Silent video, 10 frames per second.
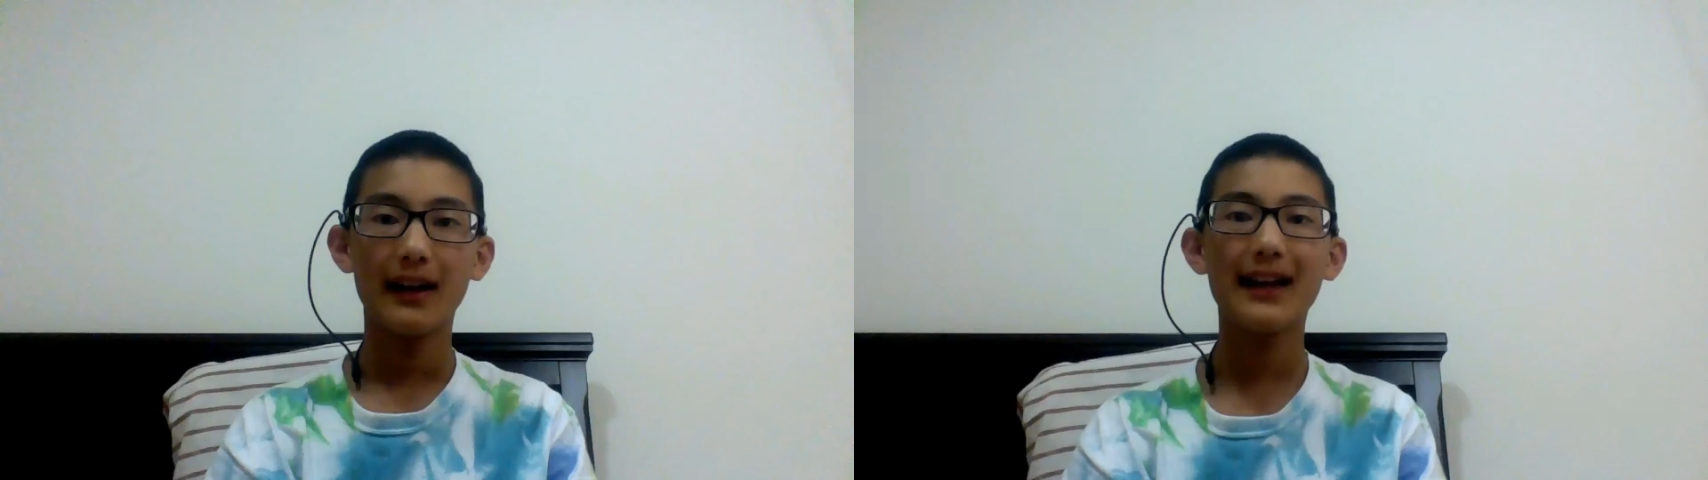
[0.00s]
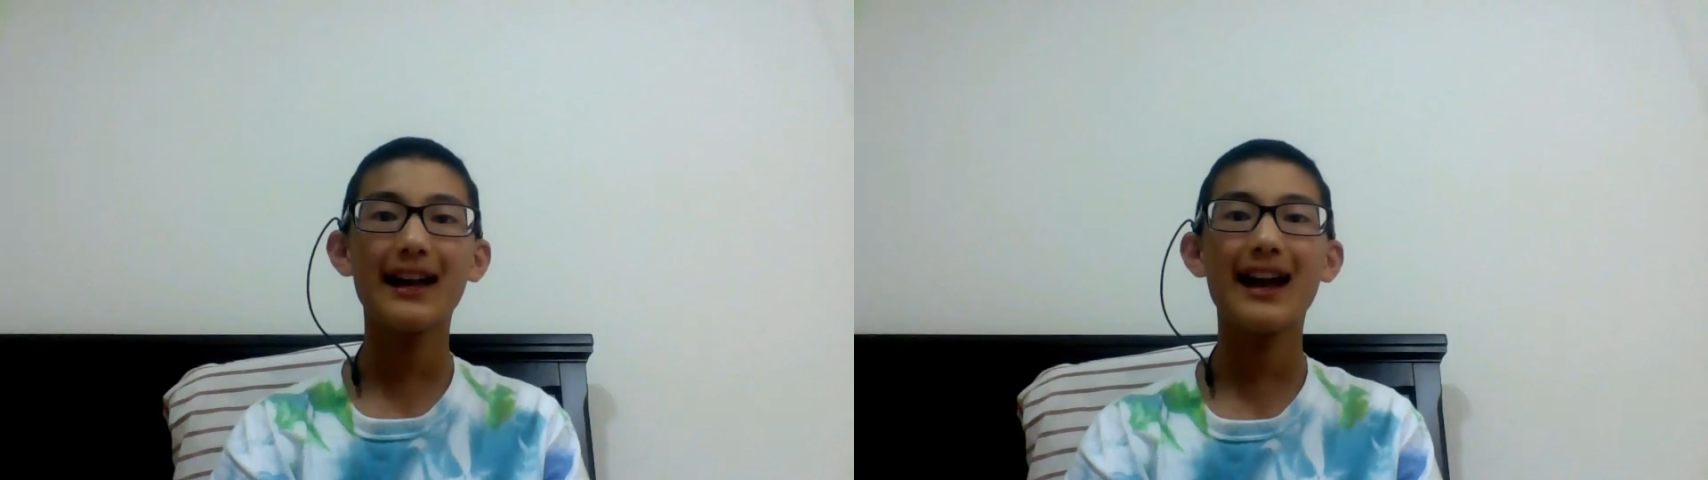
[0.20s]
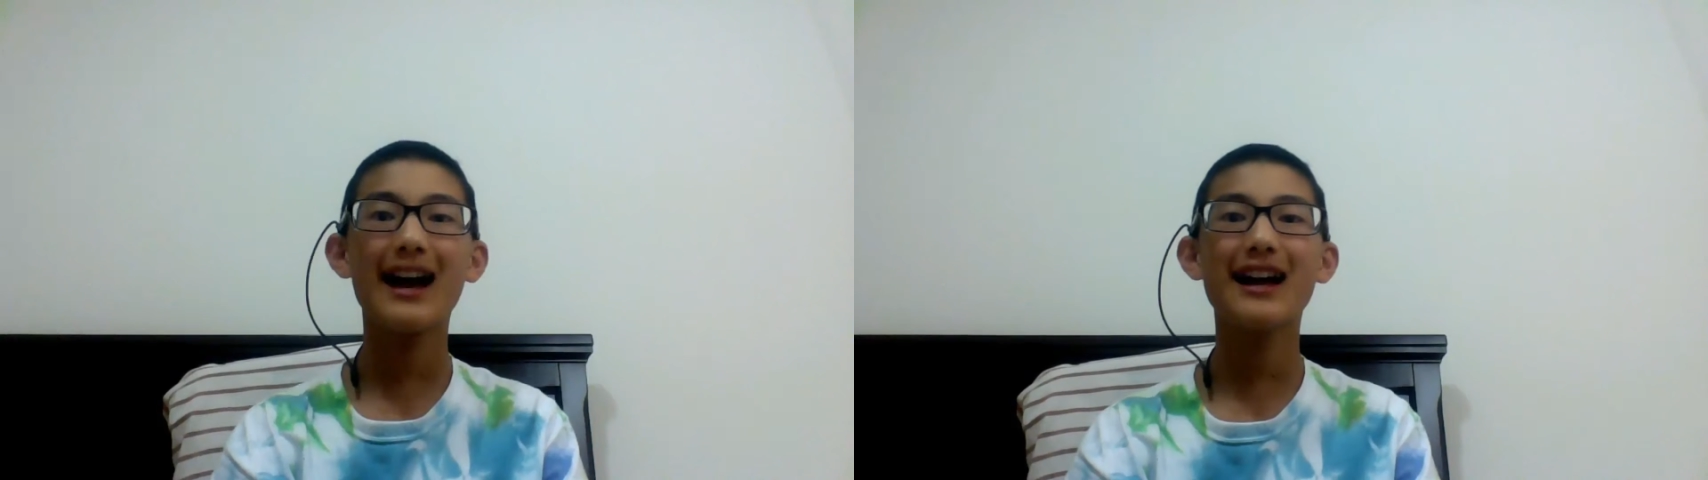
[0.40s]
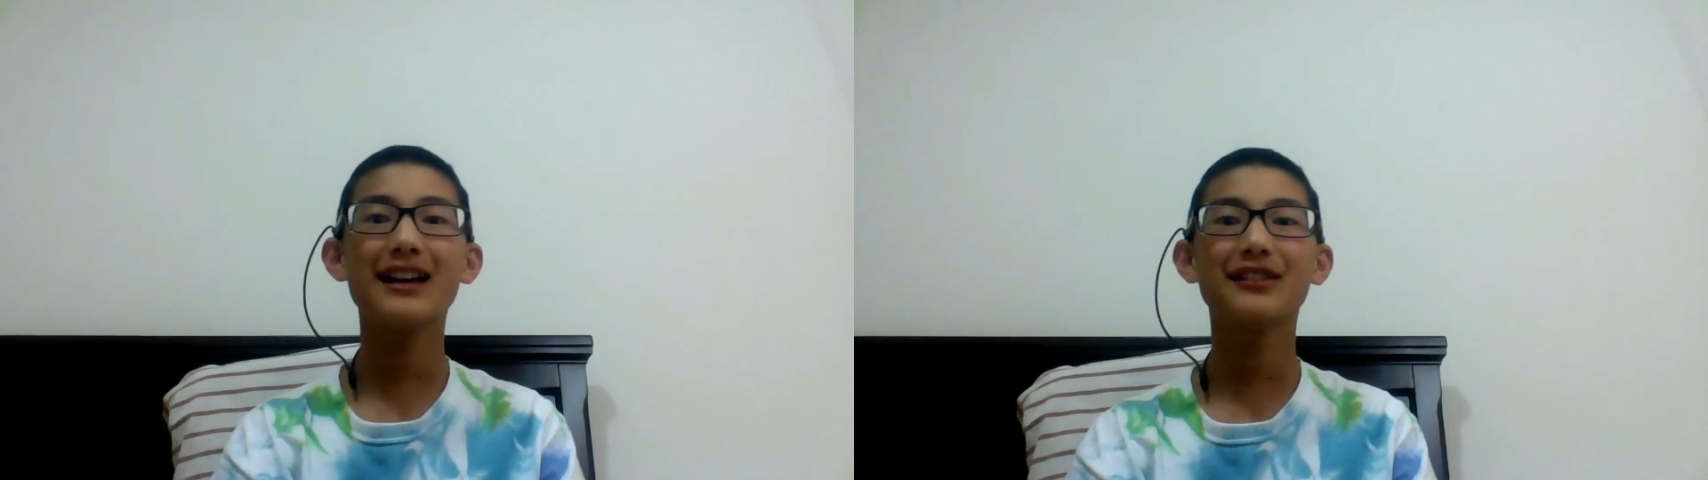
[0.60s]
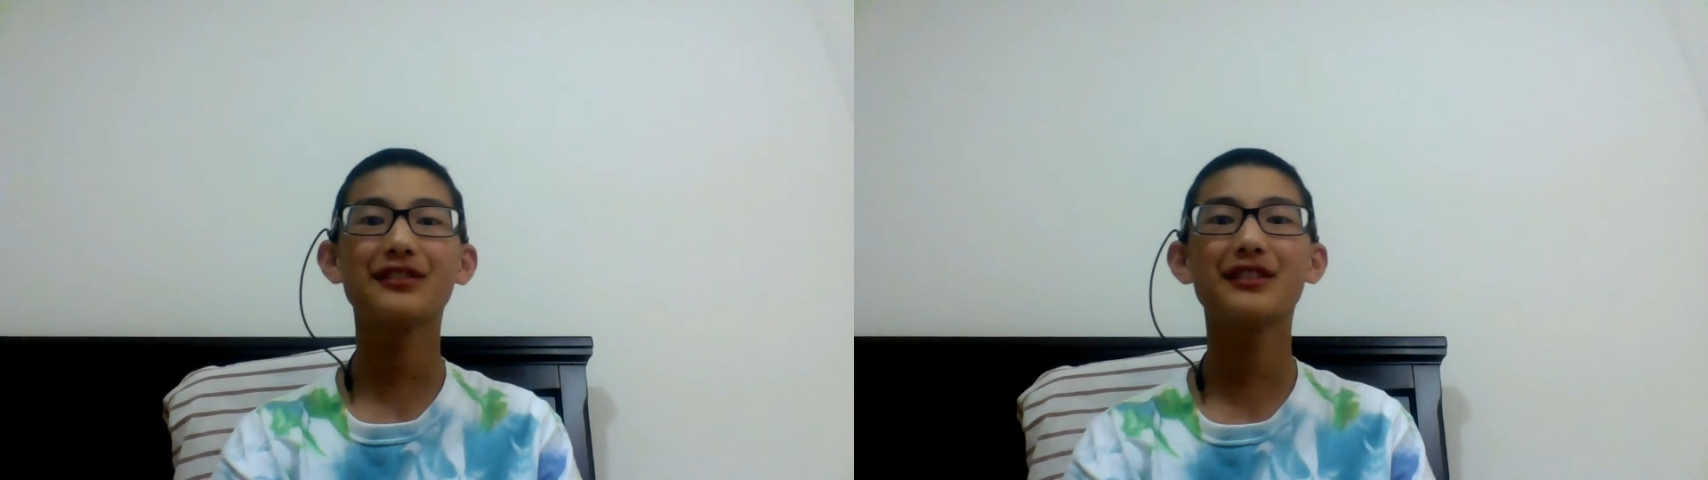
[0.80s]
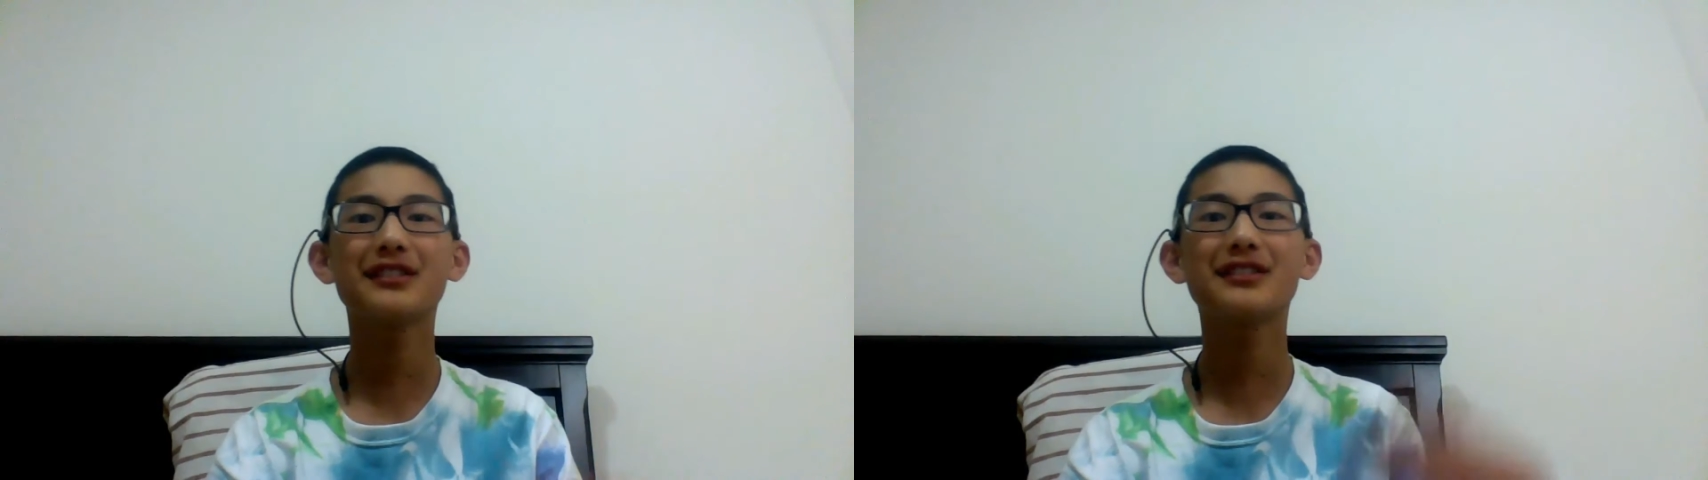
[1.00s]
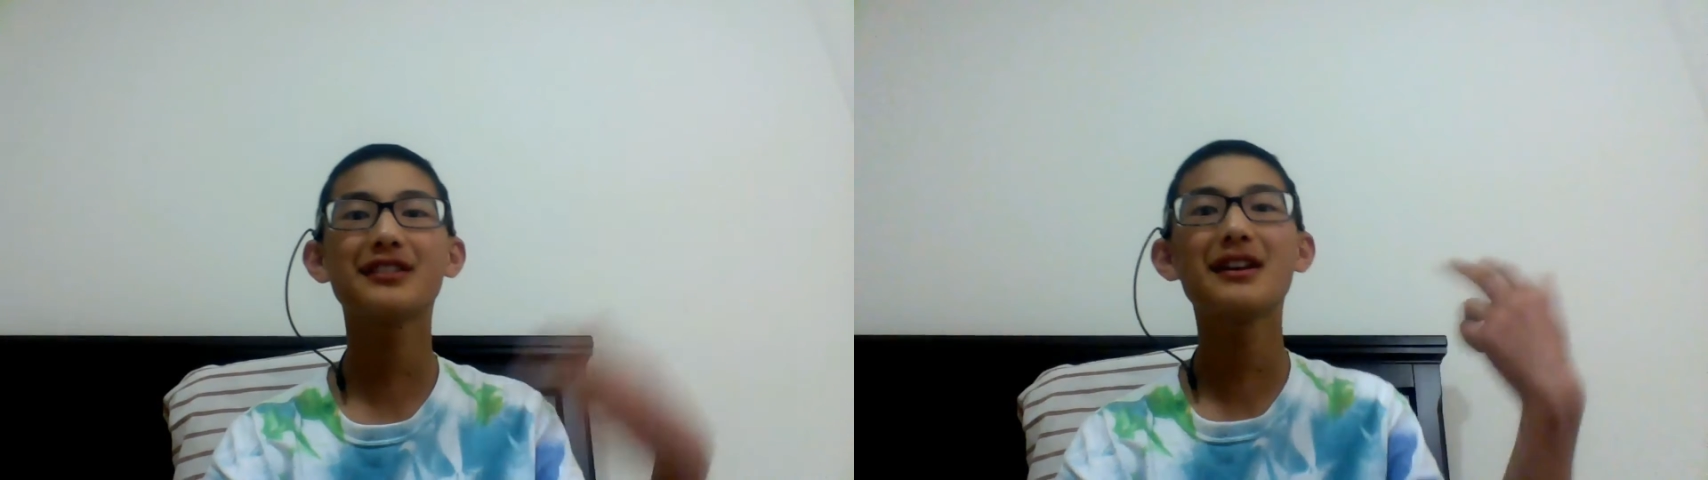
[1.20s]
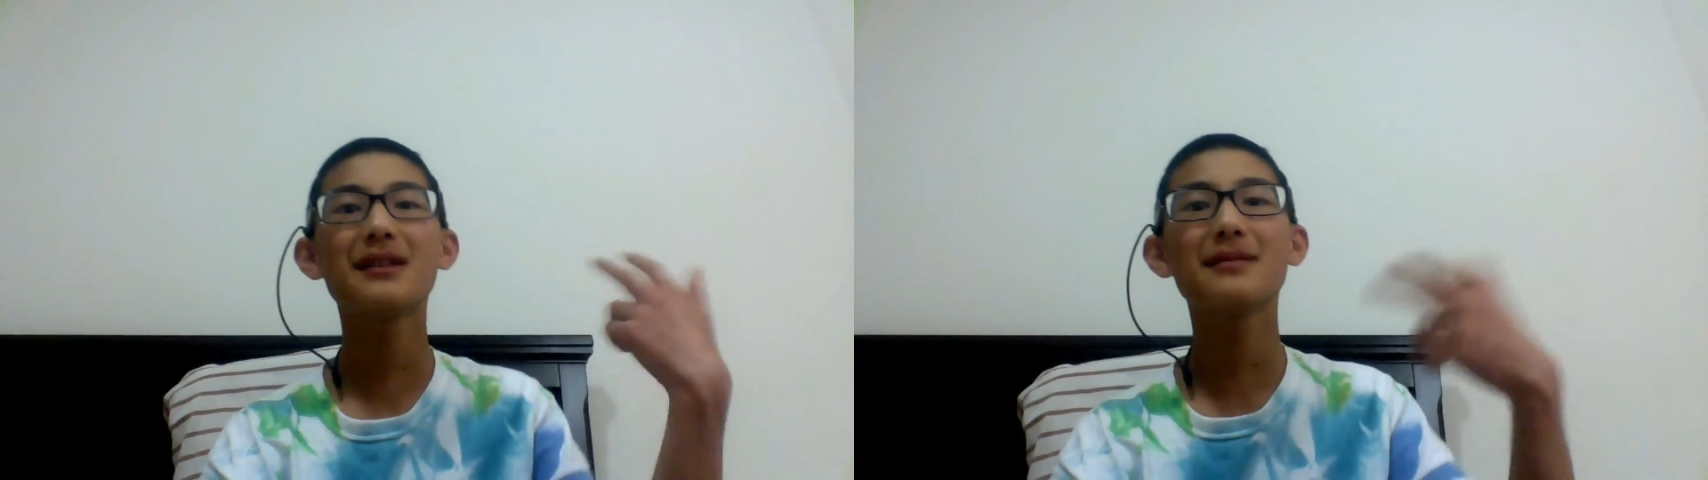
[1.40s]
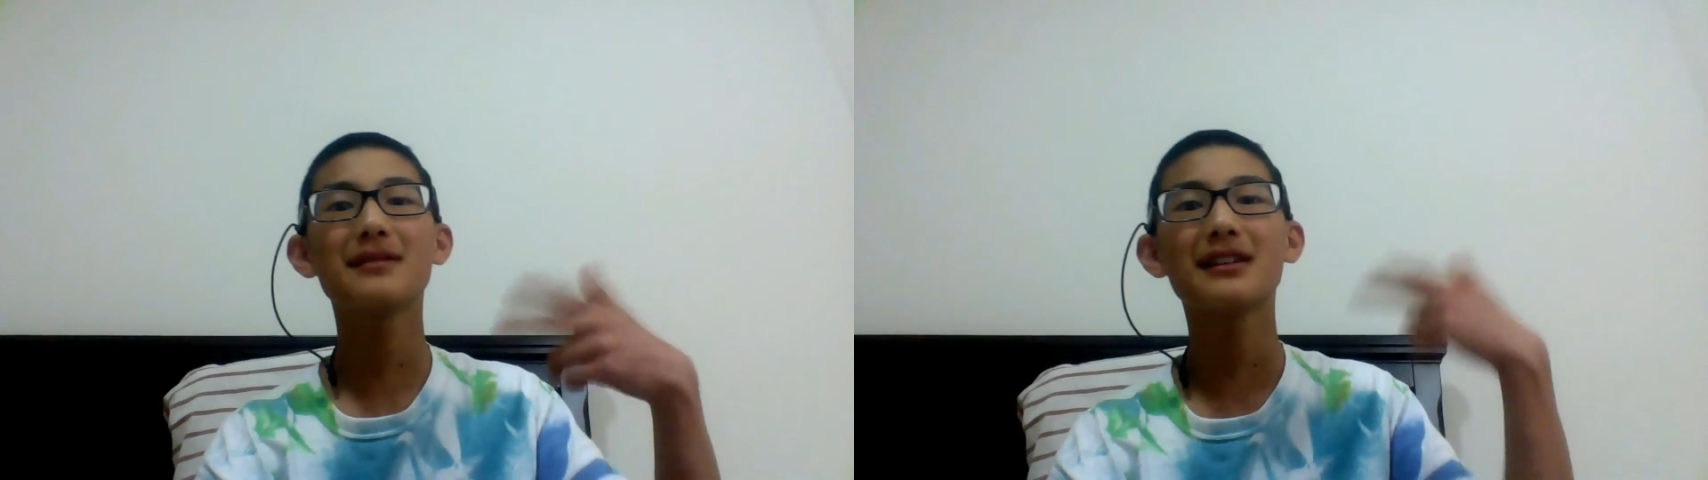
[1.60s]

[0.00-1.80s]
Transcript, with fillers: Hey guys, what's up?